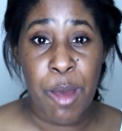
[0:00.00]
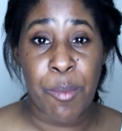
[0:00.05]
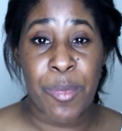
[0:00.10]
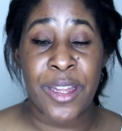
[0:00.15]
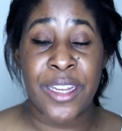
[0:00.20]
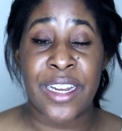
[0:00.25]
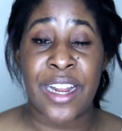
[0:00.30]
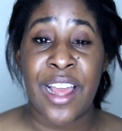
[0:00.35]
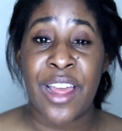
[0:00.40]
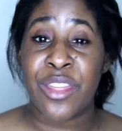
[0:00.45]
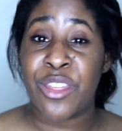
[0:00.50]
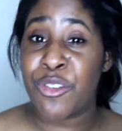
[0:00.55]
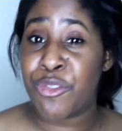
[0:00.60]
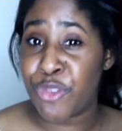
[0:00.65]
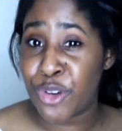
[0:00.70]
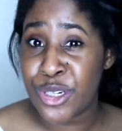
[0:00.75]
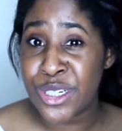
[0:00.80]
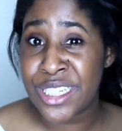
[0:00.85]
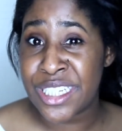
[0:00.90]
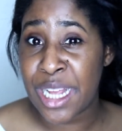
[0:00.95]
But the
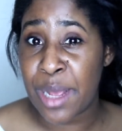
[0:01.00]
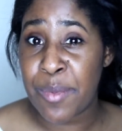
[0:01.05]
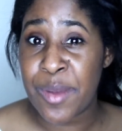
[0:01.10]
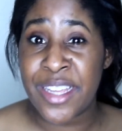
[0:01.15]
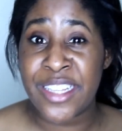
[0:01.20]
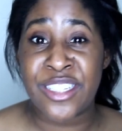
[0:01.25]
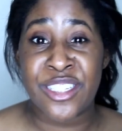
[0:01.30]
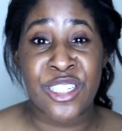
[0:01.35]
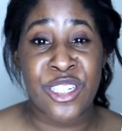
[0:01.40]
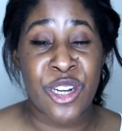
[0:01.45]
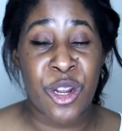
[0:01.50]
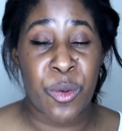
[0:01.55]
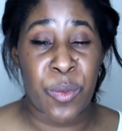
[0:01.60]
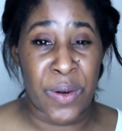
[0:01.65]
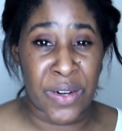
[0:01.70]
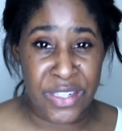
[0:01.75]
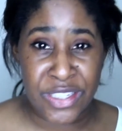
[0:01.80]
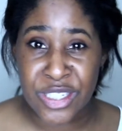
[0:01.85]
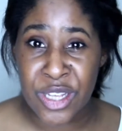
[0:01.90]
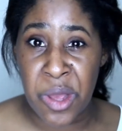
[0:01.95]
first step is to know
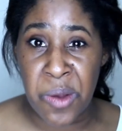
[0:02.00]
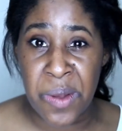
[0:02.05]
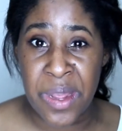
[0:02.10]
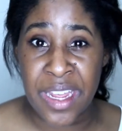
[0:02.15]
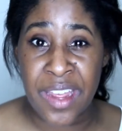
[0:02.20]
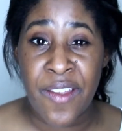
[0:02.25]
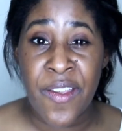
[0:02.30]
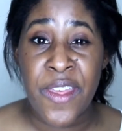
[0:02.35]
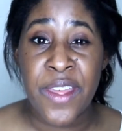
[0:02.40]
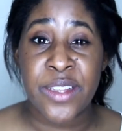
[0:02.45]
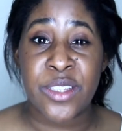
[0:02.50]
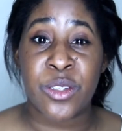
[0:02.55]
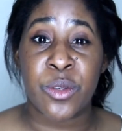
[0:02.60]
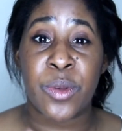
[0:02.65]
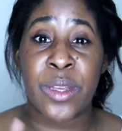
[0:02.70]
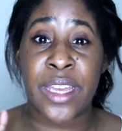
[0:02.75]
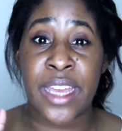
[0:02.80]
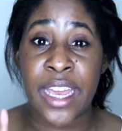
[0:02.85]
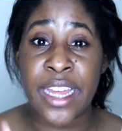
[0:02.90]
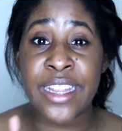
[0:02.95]
where it's going, so
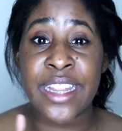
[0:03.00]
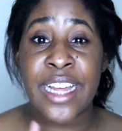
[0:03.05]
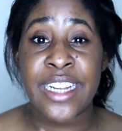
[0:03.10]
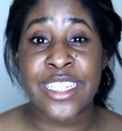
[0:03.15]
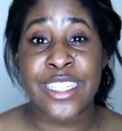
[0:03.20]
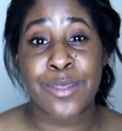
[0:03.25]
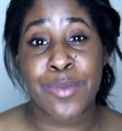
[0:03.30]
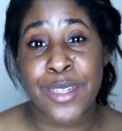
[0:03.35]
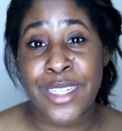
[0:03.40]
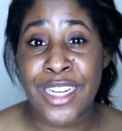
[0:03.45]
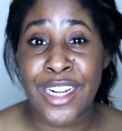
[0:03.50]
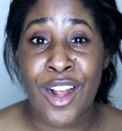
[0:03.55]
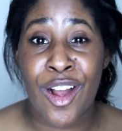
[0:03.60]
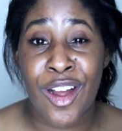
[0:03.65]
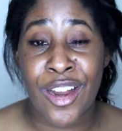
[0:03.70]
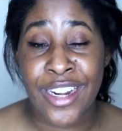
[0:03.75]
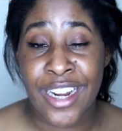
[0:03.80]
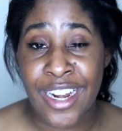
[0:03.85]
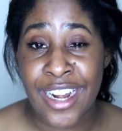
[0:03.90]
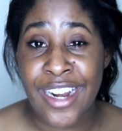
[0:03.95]
get that spending
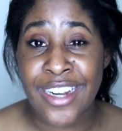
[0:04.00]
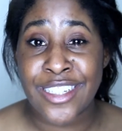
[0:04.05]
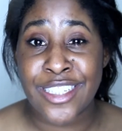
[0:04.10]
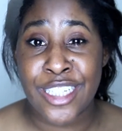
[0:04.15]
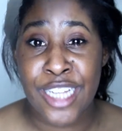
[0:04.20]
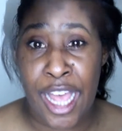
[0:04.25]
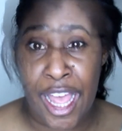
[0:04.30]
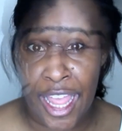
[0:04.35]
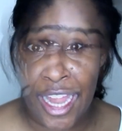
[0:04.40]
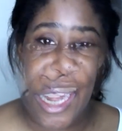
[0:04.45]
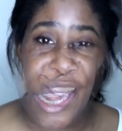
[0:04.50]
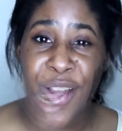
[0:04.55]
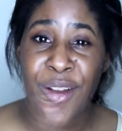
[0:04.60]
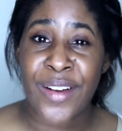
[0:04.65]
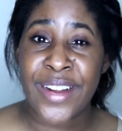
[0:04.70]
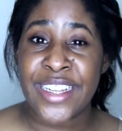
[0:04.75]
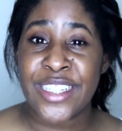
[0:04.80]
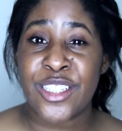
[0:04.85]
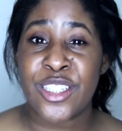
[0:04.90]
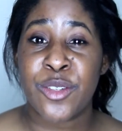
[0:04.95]
audit done.
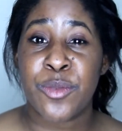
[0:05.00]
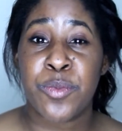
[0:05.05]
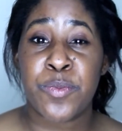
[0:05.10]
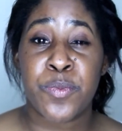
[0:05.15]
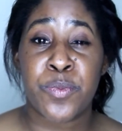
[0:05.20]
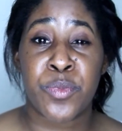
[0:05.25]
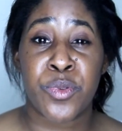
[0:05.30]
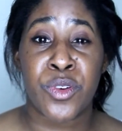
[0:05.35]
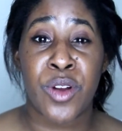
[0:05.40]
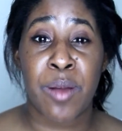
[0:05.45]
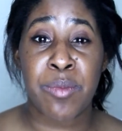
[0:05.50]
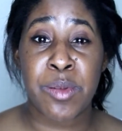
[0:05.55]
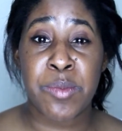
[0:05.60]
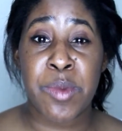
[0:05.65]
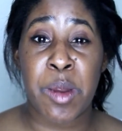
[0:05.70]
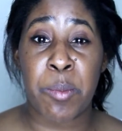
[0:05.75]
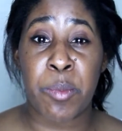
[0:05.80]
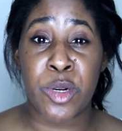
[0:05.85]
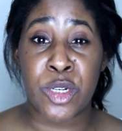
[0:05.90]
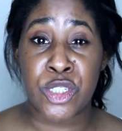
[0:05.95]
Okay, so problem
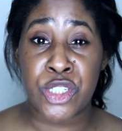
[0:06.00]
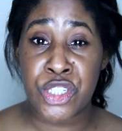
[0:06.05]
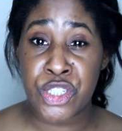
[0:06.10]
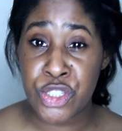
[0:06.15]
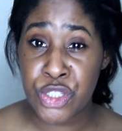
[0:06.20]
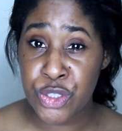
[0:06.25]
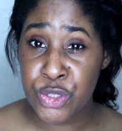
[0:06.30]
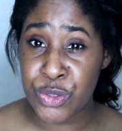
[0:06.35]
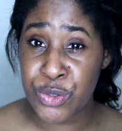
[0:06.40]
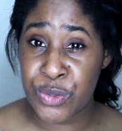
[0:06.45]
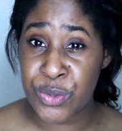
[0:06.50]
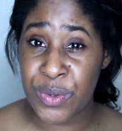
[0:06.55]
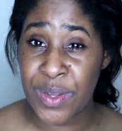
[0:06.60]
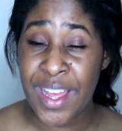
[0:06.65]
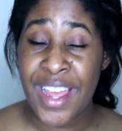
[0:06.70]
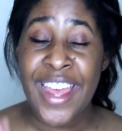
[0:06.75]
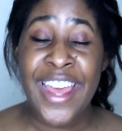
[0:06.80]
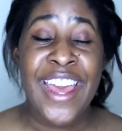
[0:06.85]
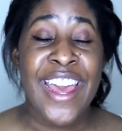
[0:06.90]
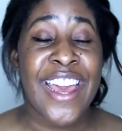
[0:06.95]
number 2
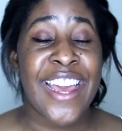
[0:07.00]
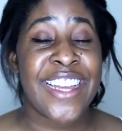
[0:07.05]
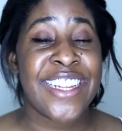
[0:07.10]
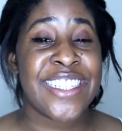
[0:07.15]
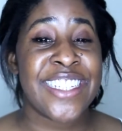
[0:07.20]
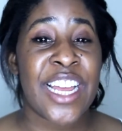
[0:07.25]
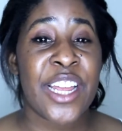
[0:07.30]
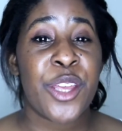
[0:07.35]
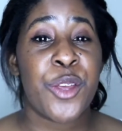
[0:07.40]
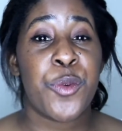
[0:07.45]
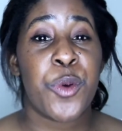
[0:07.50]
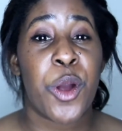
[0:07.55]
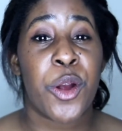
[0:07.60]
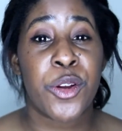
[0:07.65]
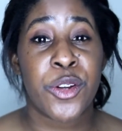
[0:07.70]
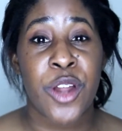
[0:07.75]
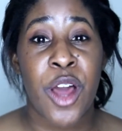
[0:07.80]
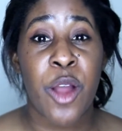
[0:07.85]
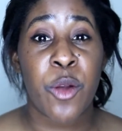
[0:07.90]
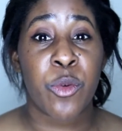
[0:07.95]
is that you
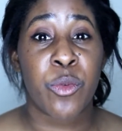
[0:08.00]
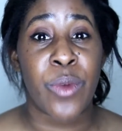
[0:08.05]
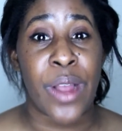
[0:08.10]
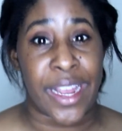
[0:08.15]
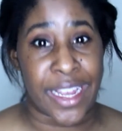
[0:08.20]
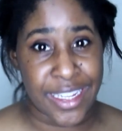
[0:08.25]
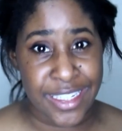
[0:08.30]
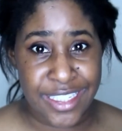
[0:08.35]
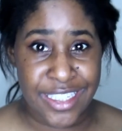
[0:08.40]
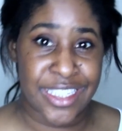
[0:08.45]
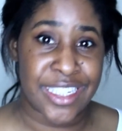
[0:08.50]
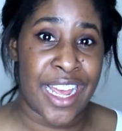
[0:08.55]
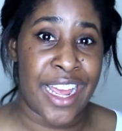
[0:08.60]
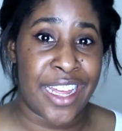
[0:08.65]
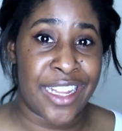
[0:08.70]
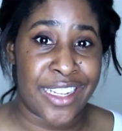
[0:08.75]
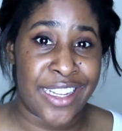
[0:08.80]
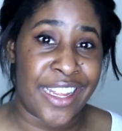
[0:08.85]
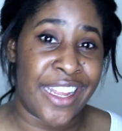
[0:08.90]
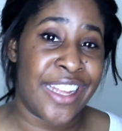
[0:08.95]
are not
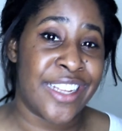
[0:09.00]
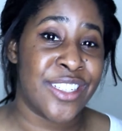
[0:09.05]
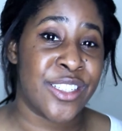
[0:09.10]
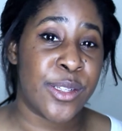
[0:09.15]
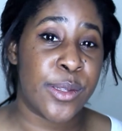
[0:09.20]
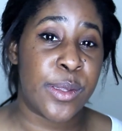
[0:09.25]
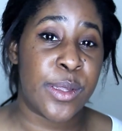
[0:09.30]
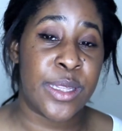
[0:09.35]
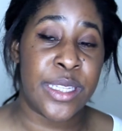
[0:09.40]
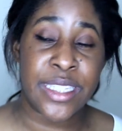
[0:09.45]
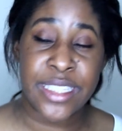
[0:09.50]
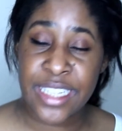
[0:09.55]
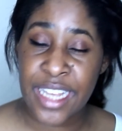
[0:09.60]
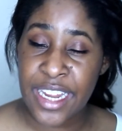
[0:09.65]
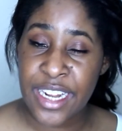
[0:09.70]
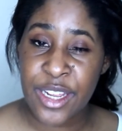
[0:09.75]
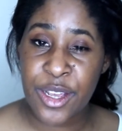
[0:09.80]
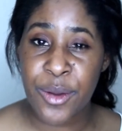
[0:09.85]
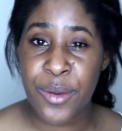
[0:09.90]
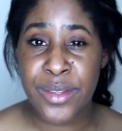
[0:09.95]
reconciling. So this
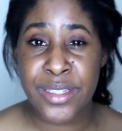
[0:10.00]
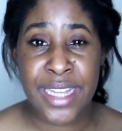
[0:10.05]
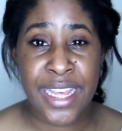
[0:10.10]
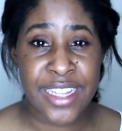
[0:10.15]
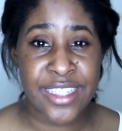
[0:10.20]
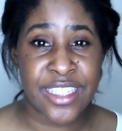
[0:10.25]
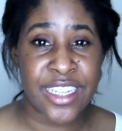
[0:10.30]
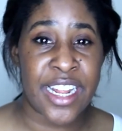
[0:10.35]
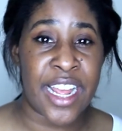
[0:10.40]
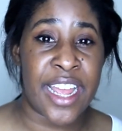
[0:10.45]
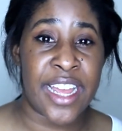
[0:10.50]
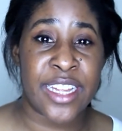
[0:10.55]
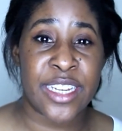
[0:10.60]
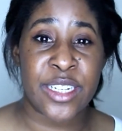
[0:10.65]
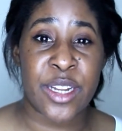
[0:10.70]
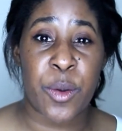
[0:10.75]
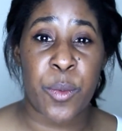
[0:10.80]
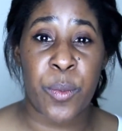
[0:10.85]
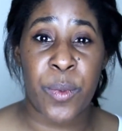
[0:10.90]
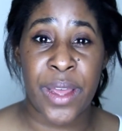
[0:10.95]
kind of goes hand in
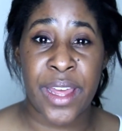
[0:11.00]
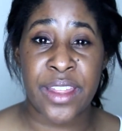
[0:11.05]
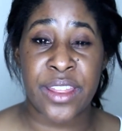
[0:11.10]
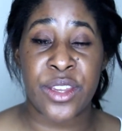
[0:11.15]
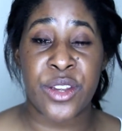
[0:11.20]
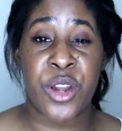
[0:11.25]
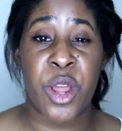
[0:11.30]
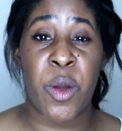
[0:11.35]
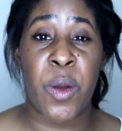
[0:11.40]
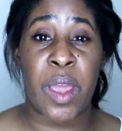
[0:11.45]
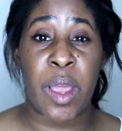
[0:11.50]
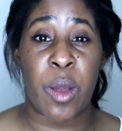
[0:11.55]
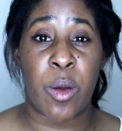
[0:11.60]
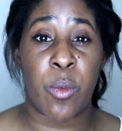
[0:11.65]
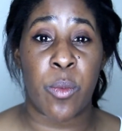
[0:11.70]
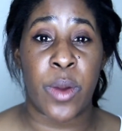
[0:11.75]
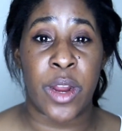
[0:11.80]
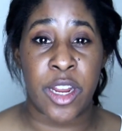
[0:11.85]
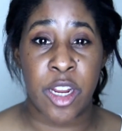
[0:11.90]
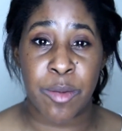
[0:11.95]
hand with knowing
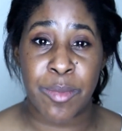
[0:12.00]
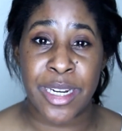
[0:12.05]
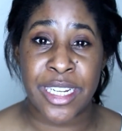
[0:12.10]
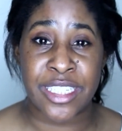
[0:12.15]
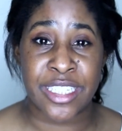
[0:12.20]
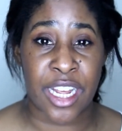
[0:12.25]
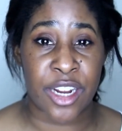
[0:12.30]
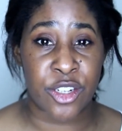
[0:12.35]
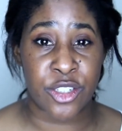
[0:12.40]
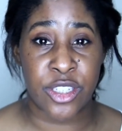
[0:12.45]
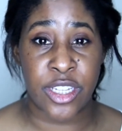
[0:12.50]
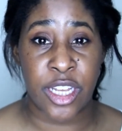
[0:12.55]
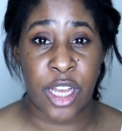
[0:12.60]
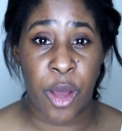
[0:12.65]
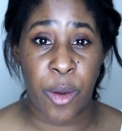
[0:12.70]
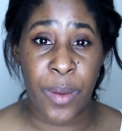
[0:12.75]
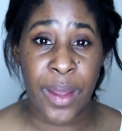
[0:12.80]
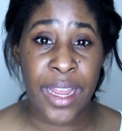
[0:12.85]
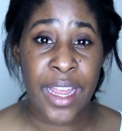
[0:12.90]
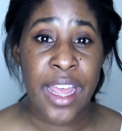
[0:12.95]
where your money is actually
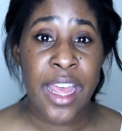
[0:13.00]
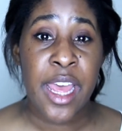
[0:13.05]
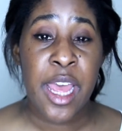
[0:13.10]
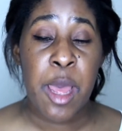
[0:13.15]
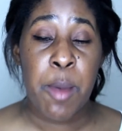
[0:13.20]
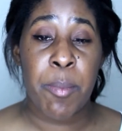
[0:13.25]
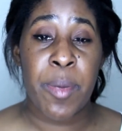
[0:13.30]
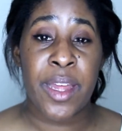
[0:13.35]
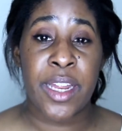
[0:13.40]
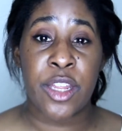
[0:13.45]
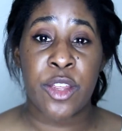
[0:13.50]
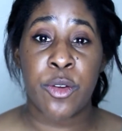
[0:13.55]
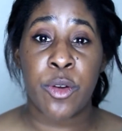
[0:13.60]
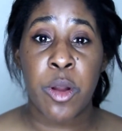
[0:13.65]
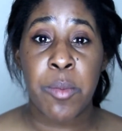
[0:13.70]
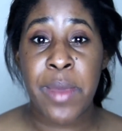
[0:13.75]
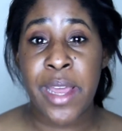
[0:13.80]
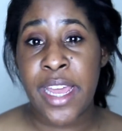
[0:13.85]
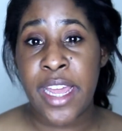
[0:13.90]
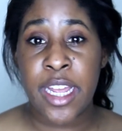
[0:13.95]
going, but you
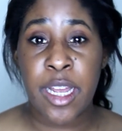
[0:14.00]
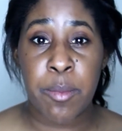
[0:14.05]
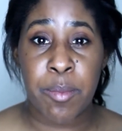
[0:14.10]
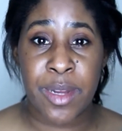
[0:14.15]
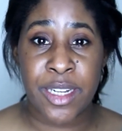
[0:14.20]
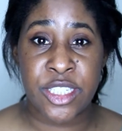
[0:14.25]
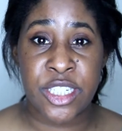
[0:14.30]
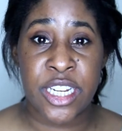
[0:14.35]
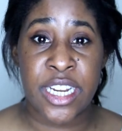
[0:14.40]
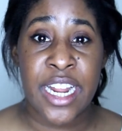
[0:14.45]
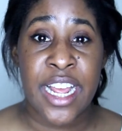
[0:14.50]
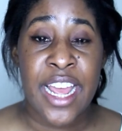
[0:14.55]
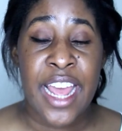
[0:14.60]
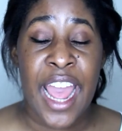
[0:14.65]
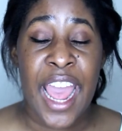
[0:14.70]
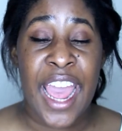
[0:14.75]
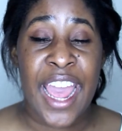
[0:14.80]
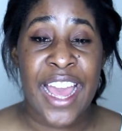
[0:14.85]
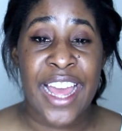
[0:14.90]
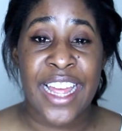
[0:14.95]
are making a budget
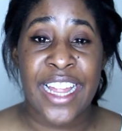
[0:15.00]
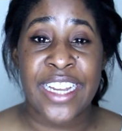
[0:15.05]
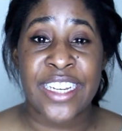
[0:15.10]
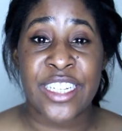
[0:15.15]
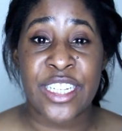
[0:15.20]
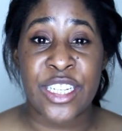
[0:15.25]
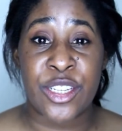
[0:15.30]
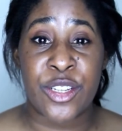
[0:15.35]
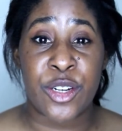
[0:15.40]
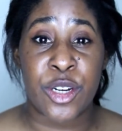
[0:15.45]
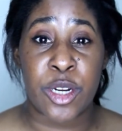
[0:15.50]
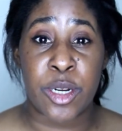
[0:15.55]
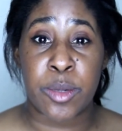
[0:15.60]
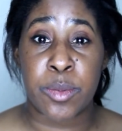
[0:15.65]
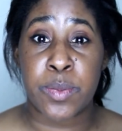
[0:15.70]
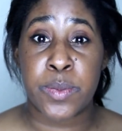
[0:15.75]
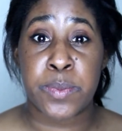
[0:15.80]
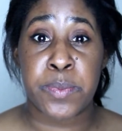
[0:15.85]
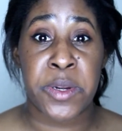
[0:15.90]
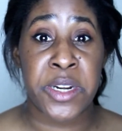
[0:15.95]
and you're
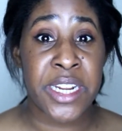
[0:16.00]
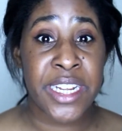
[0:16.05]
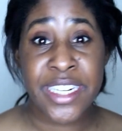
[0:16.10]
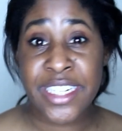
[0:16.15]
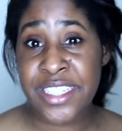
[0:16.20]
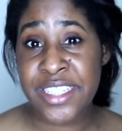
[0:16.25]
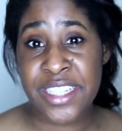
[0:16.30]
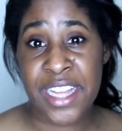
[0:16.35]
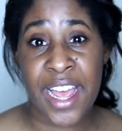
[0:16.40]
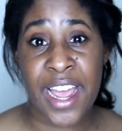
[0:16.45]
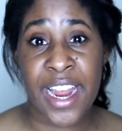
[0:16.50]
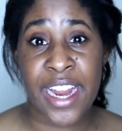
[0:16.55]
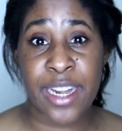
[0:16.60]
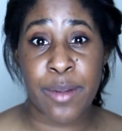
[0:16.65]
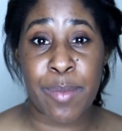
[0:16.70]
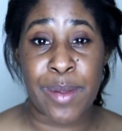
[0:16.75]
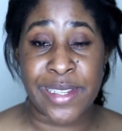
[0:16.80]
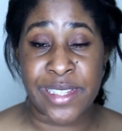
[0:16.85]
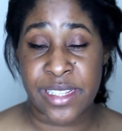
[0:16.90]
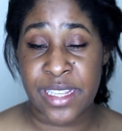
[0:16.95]
putting it aside
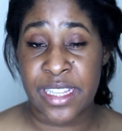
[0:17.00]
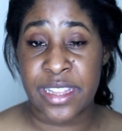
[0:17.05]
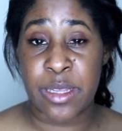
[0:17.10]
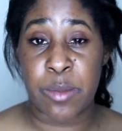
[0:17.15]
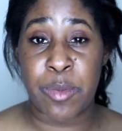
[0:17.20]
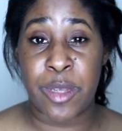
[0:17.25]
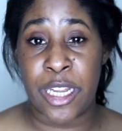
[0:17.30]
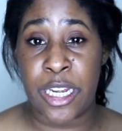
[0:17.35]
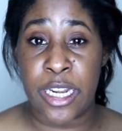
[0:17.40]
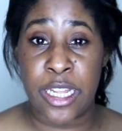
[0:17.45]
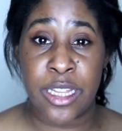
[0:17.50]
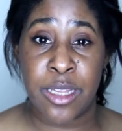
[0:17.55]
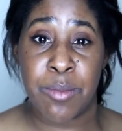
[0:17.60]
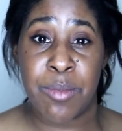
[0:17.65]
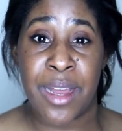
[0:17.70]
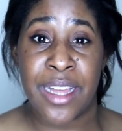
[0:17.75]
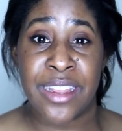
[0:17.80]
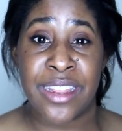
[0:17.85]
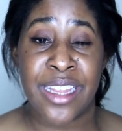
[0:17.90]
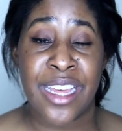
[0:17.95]
basically at the beginning of the
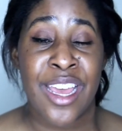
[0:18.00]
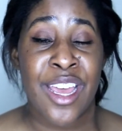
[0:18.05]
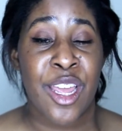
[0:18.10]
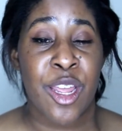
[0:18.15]
month.